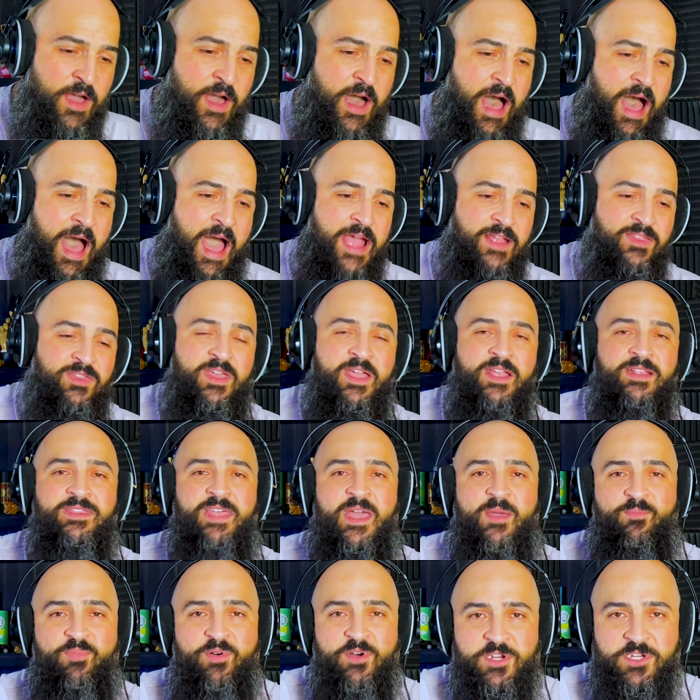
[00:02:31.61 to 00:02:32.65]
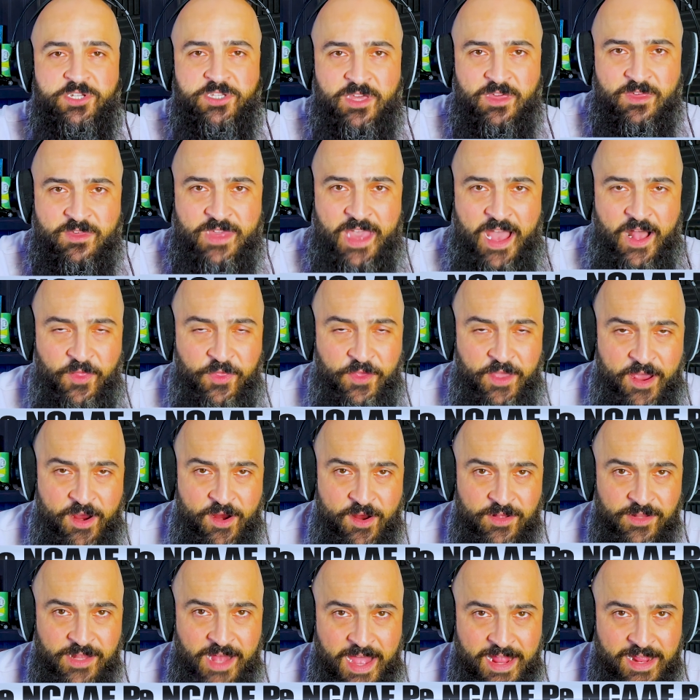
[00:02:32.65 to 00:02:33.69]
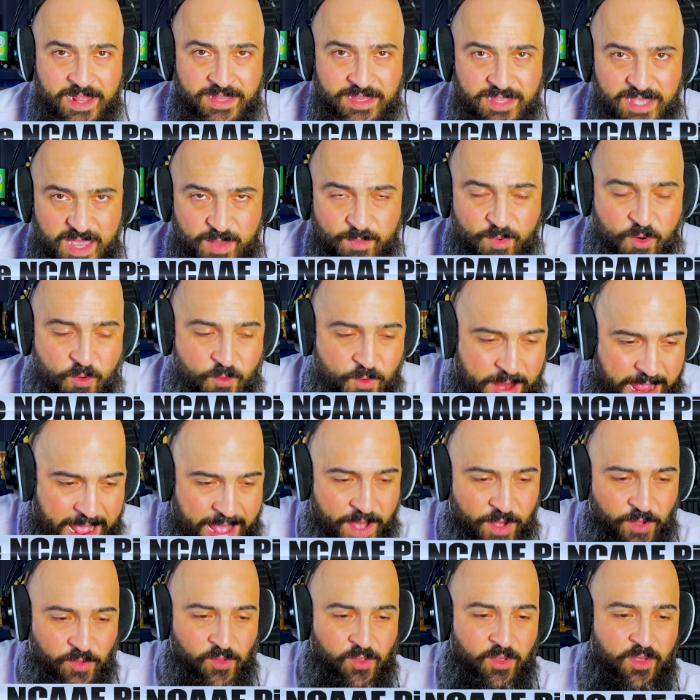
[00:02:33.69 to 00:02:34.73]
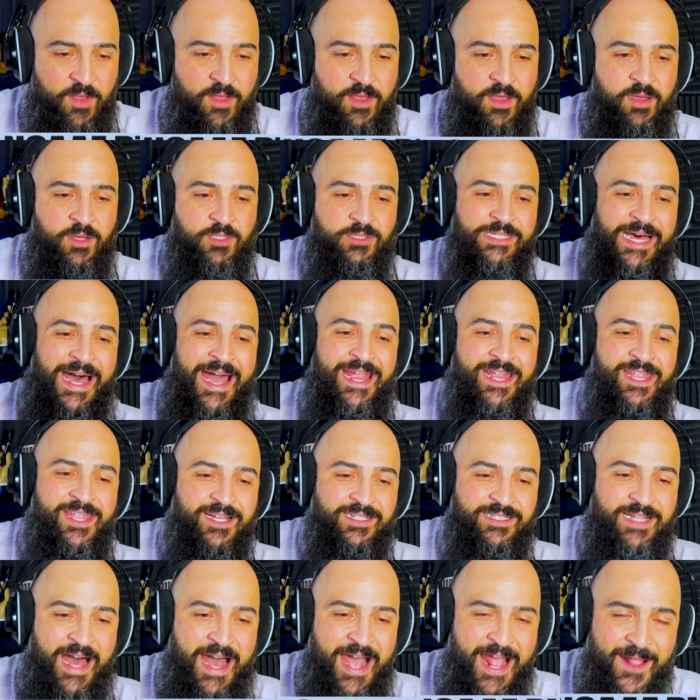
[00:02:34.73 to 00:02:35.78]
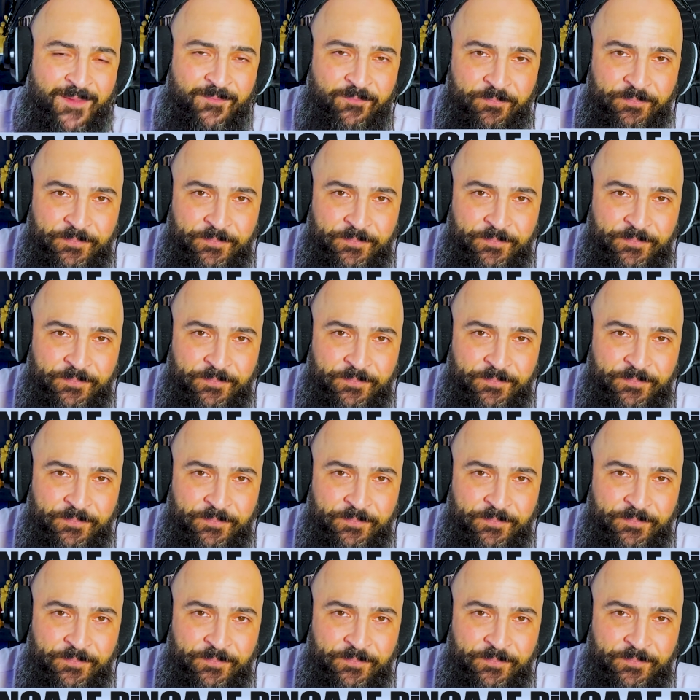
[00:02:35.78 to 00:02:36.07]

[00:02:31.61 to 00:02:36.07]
I think they push the South Carolina team around line to line.